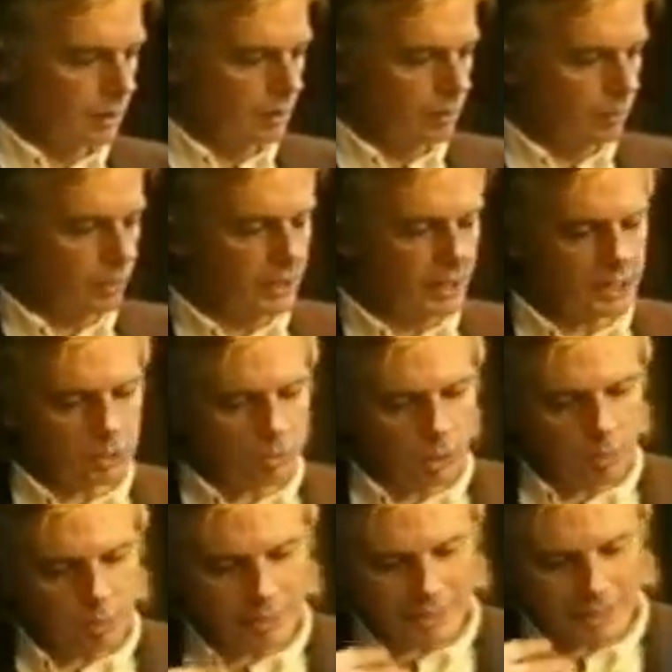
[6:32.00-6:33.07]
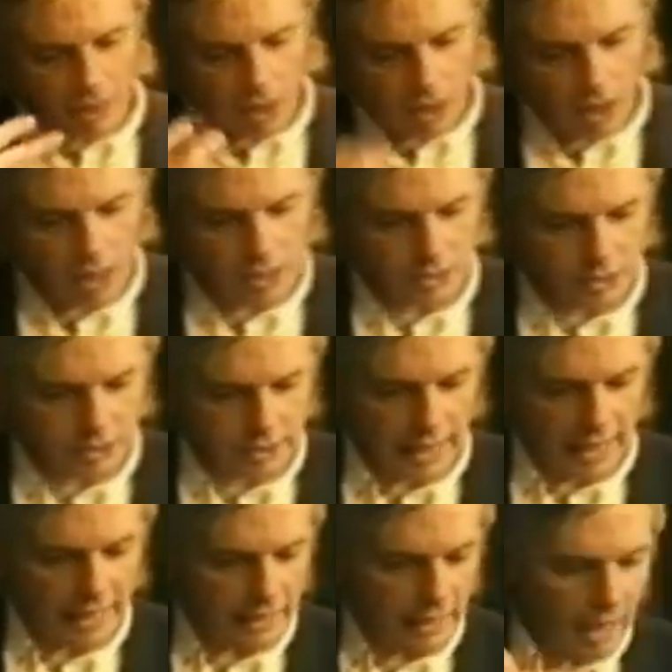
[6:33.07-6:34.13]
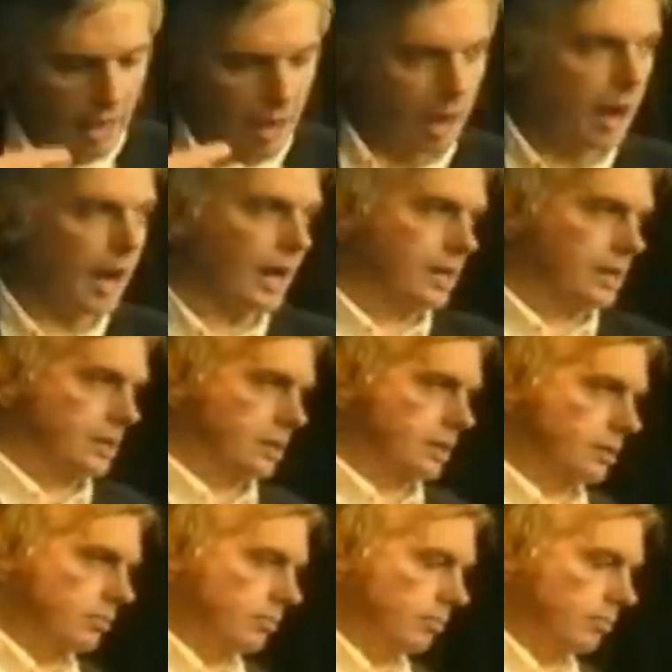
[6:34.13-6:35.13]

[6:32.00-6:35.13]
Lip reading: We need to open our hearts and our eyes.